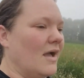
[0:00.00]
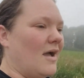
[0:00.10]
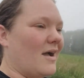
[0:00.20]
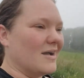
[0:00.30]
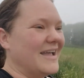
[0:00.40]

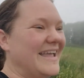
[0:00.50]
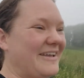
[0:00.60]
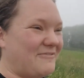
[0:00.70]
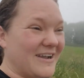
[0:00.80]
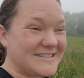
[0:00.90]

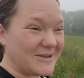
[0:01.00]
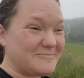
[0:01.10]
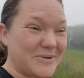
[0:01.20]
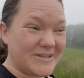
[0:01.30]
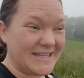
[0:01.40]
If I
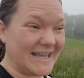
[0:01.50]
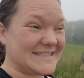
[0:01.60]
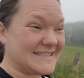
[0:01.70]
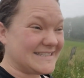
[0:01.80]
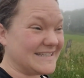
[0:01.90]
don't burn
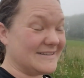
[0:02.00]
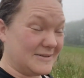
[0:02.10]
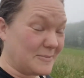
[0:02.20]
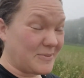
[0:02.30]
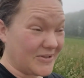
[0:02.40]

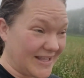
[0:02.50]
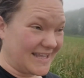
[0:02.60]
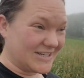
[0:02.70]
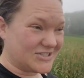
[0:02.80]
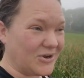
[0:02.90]
that
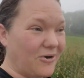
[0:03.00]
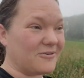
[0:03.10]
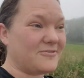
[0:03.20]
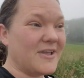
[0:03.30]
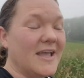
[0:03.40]
energy
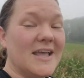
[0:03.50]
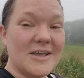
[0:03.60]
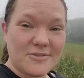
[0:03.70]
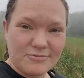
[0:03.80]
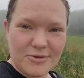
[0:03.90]
off
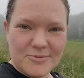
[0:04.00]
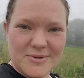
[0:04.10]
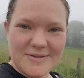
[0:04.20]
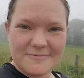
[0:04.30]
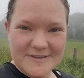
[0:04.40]
through
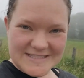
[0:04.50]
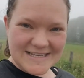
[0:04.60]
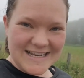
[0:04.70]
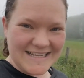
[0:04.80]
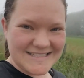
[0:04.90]

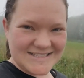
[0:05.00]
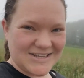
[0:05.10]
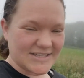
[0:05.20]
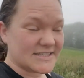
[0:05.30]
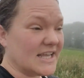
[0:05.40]
physical
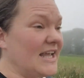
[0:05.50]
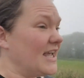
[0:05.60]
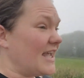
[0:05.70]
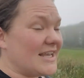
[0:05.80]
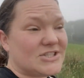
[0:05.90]
exercise,
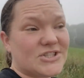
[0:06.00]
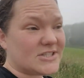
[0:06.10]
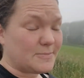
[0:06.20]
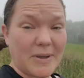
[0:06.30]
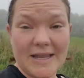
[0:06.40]
he's
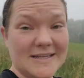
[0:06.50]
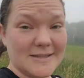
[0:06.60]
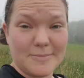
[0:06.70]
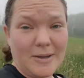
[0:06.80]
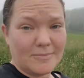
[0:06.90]
just a pain in
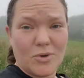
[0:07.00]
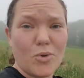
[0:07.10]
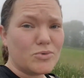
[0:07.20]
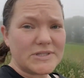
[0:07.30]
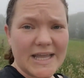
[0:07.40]
the bum
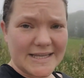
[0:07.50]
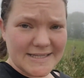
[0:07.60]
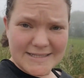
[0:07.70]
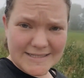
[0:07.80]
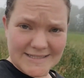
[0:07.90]
all day.
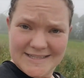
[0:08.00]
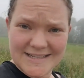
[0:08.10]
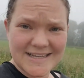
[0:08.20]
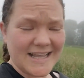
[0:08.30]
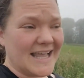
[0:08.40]

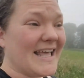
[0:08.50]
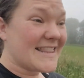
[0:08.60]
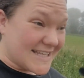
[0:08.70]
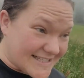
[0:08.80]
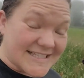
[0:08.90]

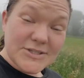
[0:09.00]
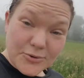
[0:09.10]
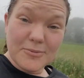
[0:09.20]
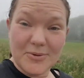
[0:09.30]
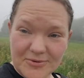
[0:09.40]
This is
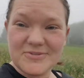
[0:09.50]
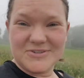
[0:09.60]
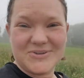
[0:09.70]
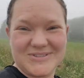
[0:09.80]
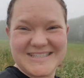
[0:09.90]
normal for
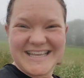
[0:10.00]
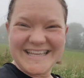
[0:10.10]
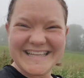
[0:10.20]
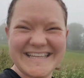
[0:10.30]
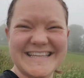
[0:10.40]
dogs.
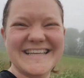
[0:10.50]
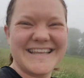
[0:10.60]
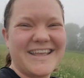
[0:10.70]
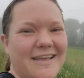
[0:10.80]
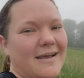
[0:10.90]

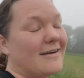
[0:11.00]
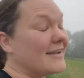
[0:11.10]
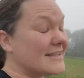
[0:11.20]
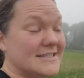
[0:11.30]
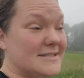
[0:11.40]
All
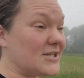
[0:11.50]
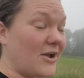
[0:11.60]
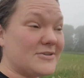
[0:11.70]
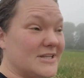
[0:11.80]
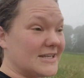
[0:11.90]
right, this is
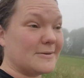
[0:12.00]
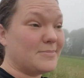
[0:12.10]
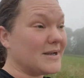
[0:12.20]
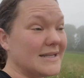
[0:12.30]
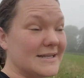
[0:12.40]
totally and
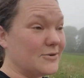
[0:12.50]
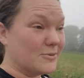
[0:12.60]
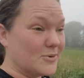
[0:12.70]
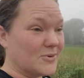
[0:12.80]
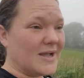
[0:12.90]
completely
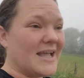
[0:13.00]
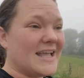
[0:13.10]
normal.